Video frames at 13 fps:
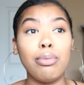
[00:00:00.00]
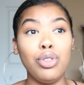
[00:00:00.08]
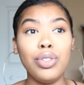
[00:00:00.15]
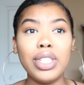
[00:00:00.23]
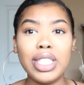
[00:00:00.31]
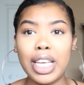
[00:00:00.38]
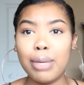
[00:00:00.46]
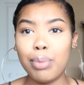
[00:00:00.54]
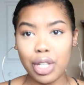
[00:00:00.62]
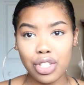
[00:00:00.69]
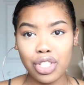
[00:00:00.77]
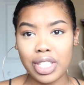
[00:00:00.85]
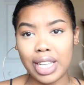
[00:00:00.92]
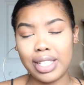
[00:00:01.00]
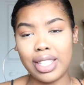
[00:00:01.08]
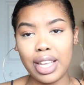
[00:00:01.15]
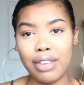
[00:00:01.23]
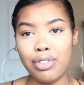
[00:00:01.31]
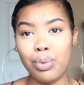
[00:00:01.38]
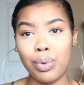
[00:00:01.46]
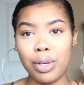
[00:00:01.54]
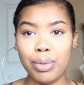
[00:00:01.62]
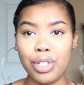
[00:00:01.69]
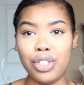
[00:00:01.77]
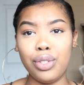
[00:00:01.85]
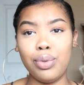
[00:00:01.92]
You can take pictures, like say if you want
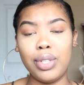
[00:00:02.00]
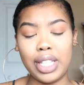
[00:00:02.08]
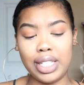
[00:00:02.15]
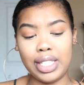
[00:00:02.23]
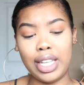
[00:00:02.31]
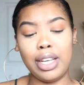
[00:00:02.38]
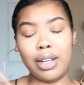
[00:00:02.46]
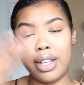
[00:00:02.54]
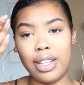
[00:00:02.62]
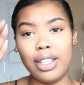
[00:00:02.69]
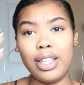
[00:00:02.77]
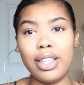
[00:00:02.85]
to be cute and like take a